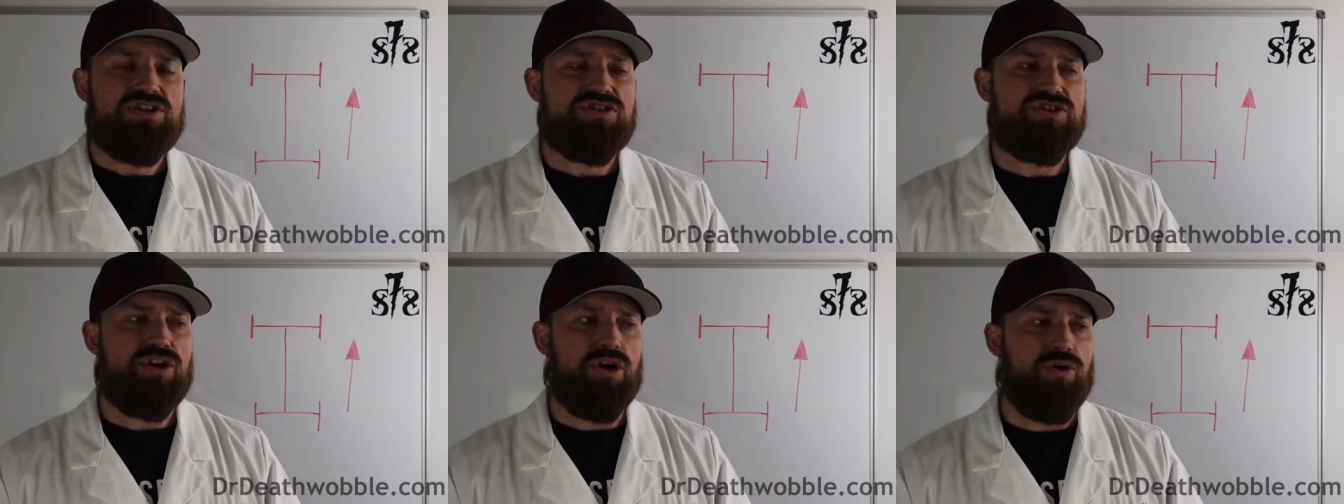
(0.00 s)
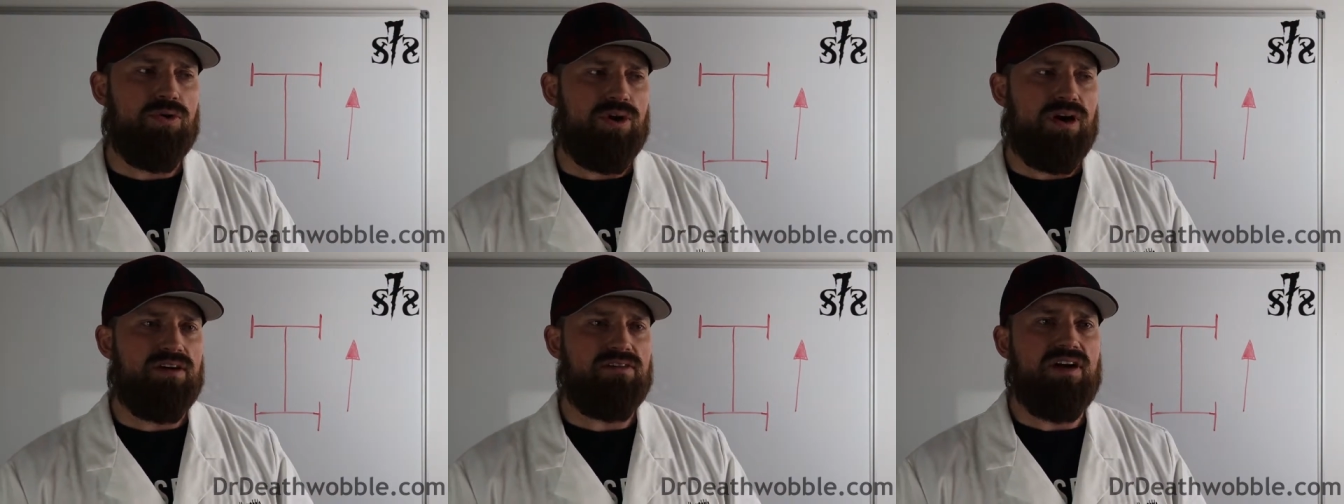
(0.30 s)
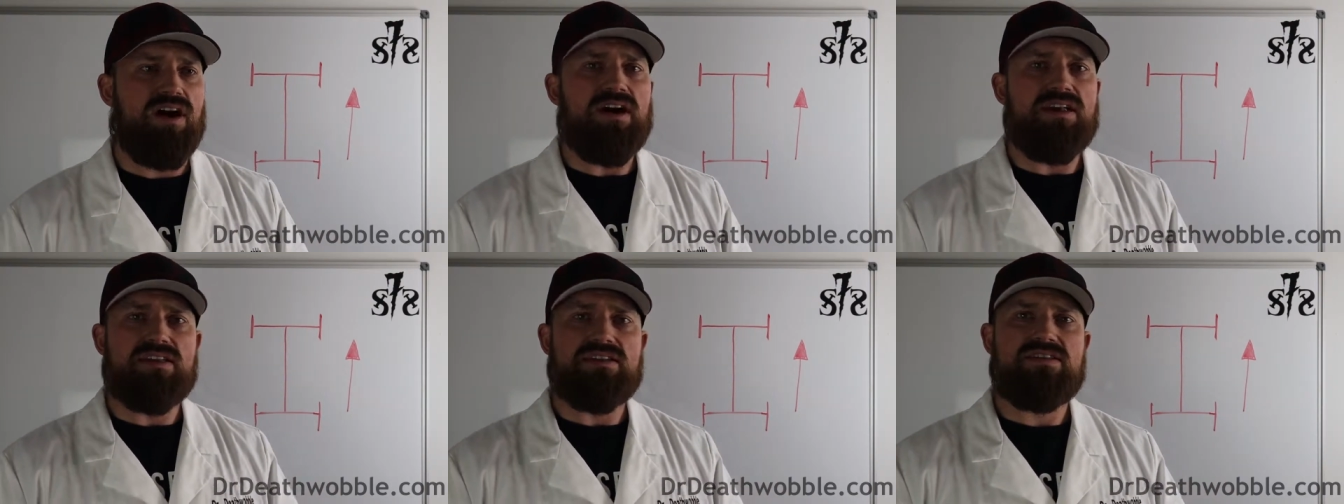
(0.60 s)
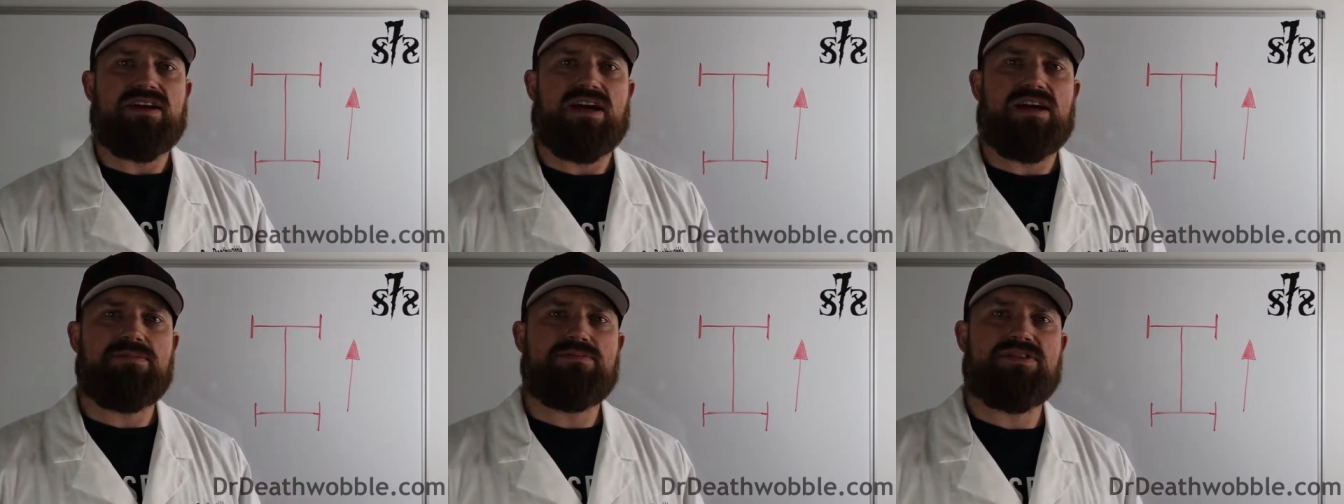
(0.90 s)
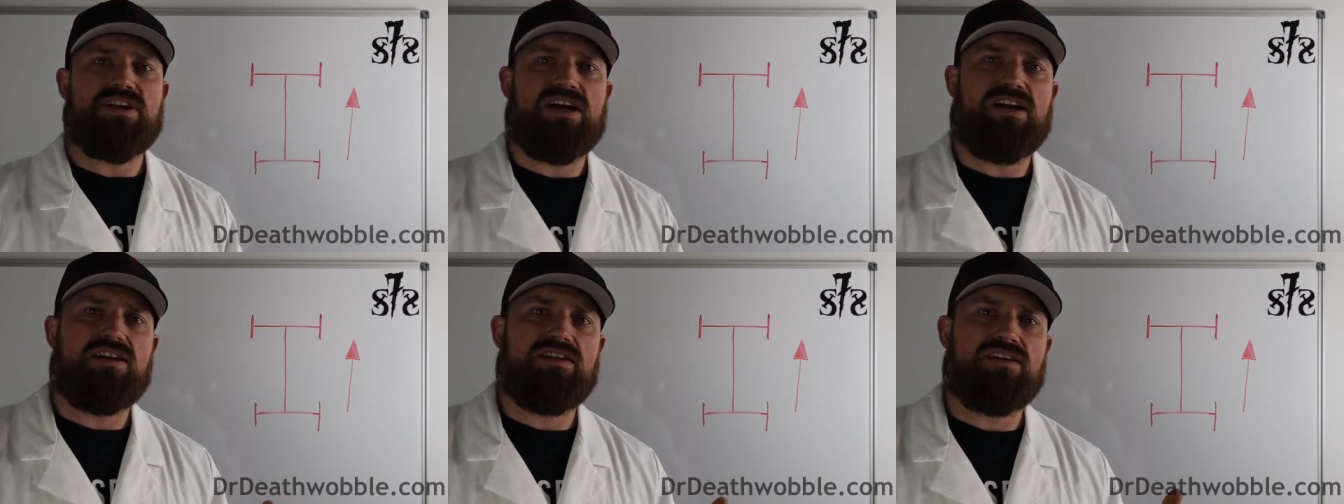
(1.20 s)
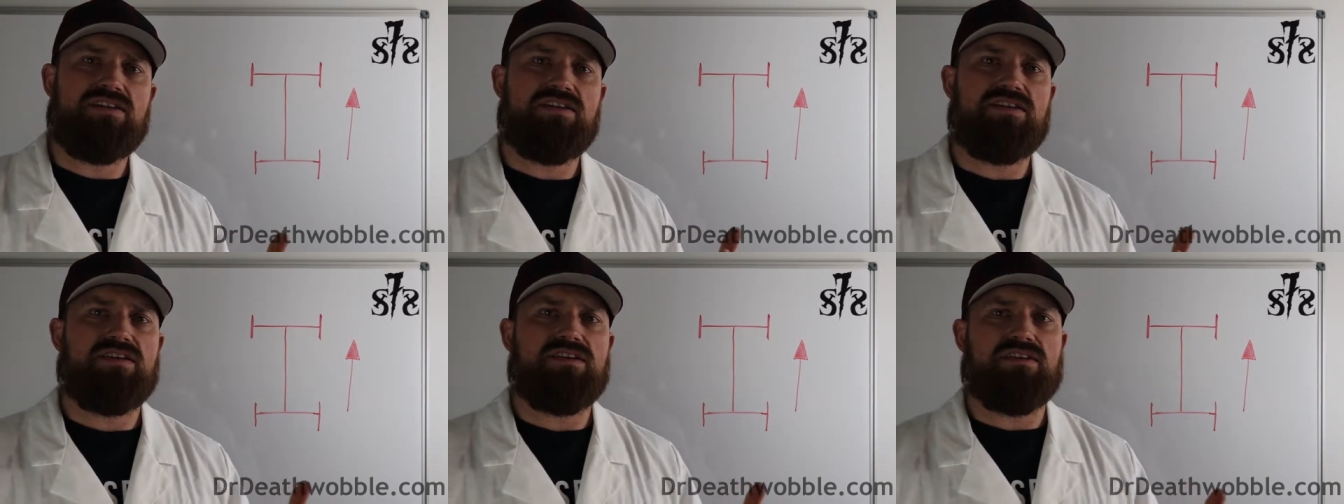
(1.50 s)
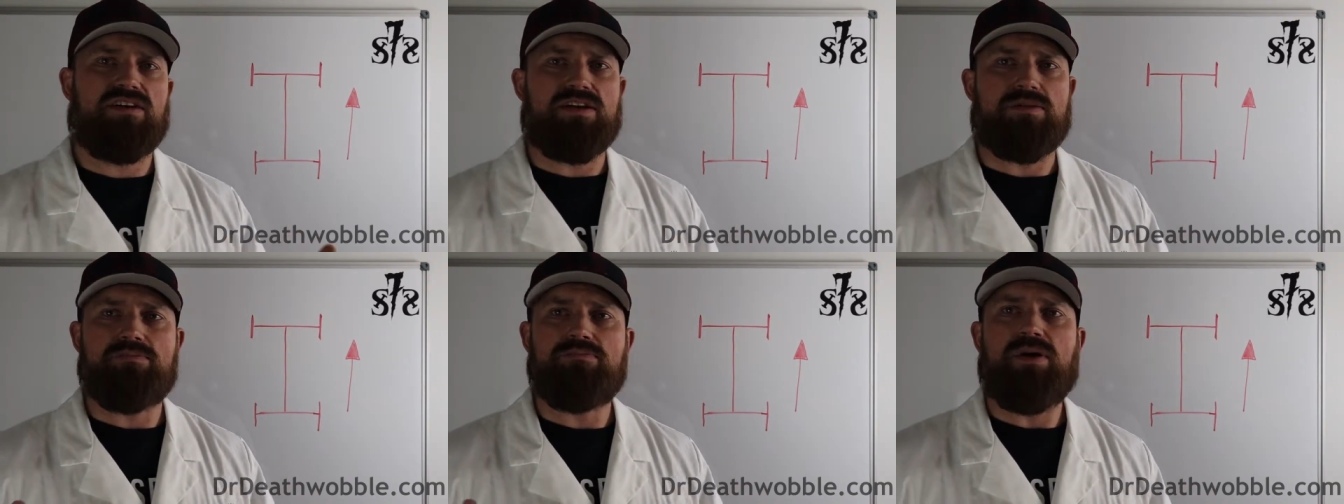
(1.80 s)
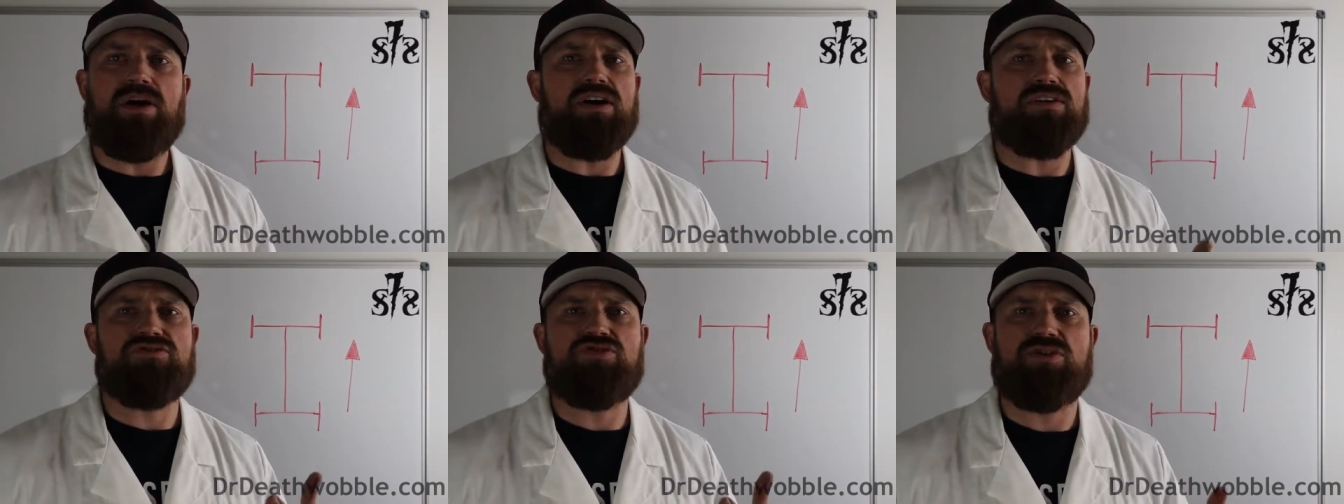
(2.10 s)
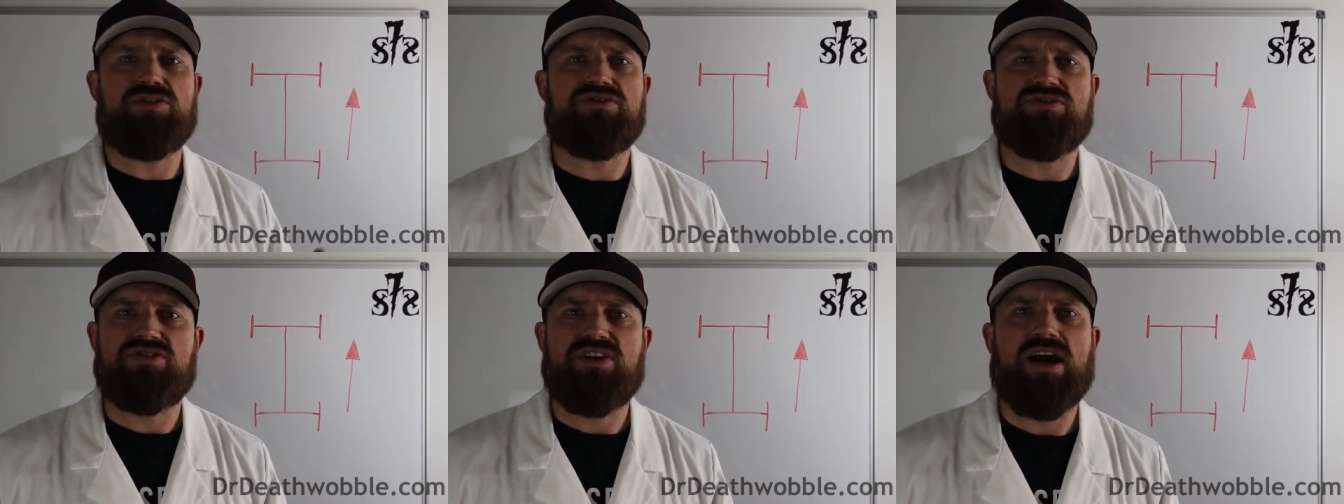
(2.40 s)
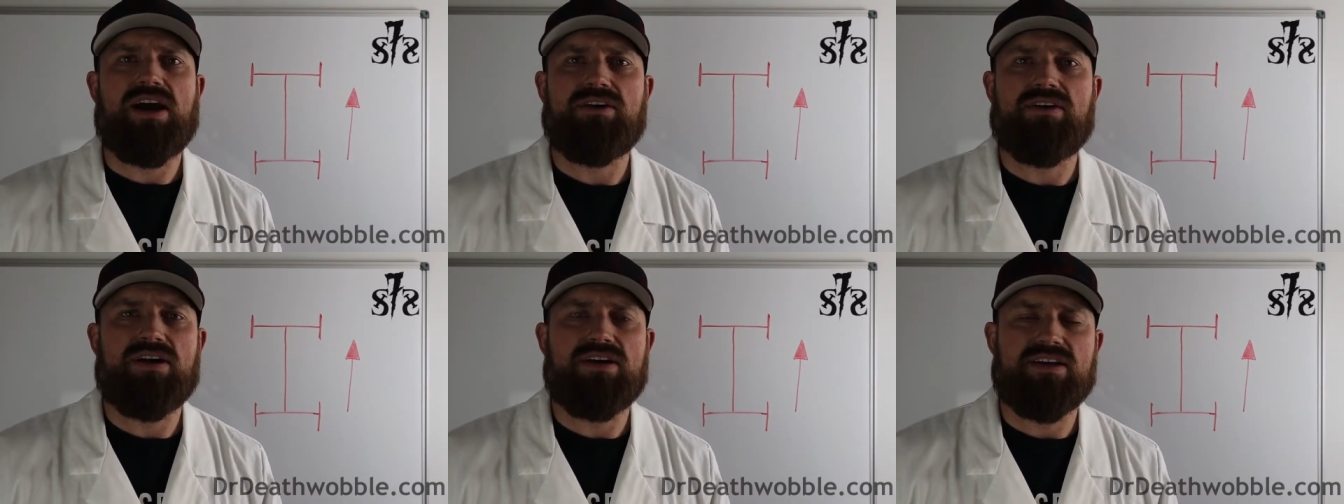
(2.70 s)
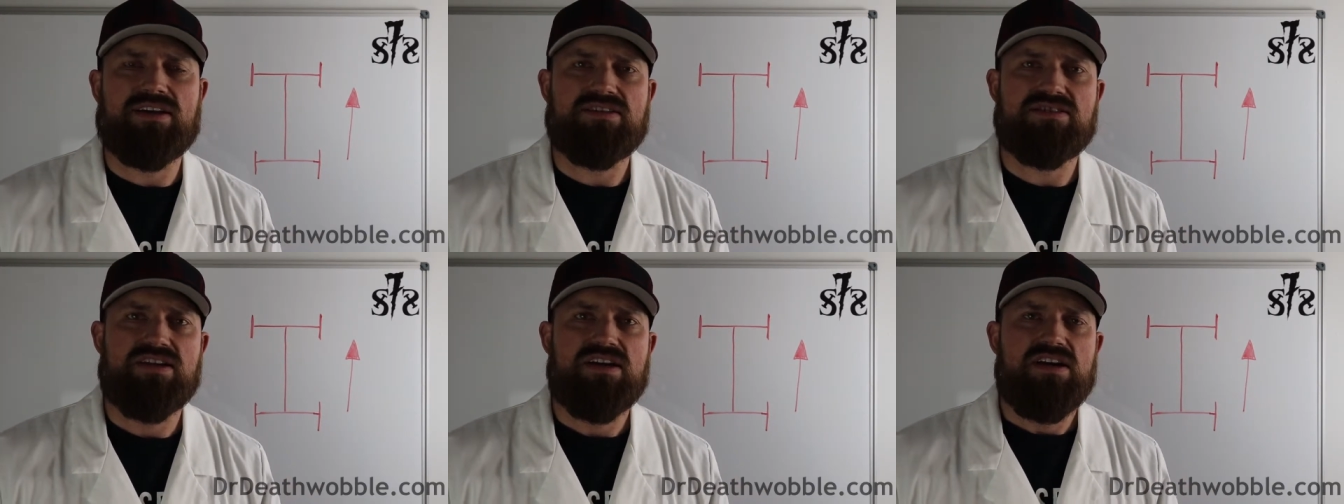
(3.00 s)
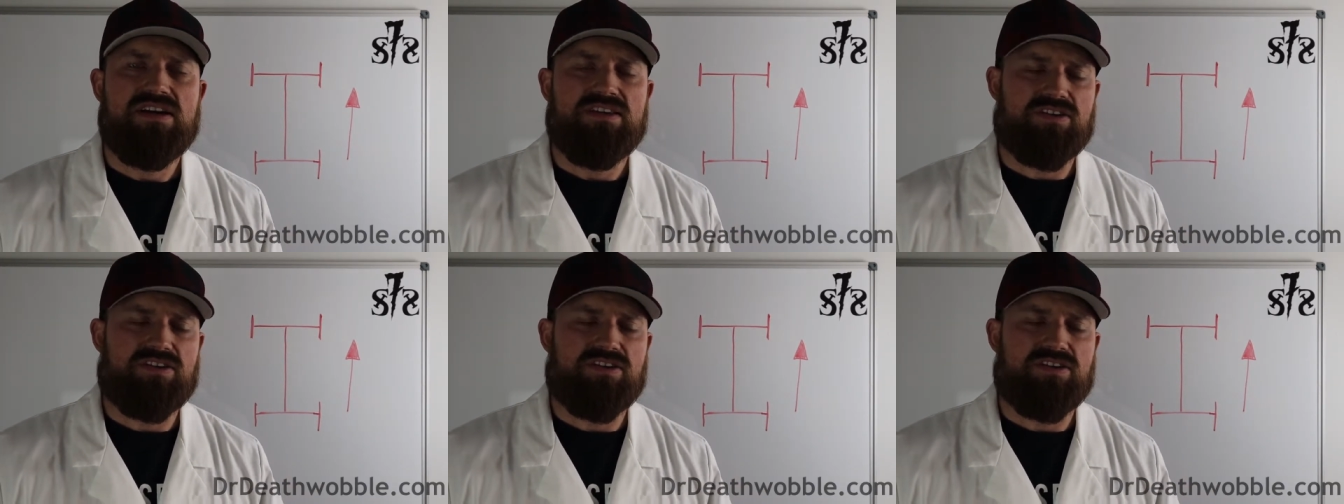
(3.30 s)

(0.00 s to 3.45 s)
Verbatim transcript: So a lot of the times any like ball joints or tie rod ends,